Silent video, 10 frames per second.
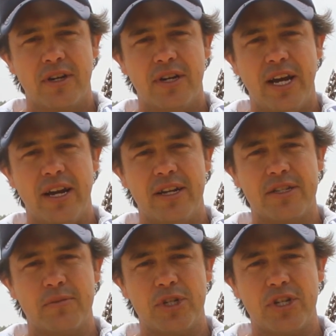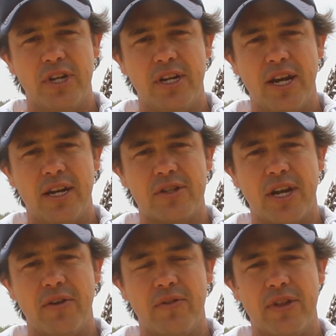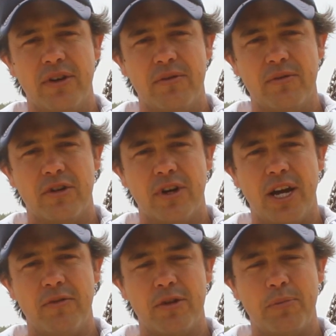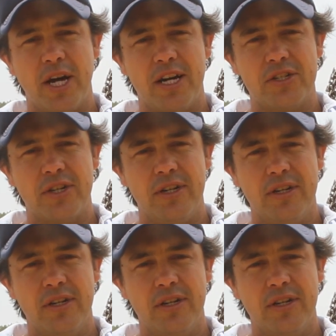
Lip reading: done as the machine goes over the pasture,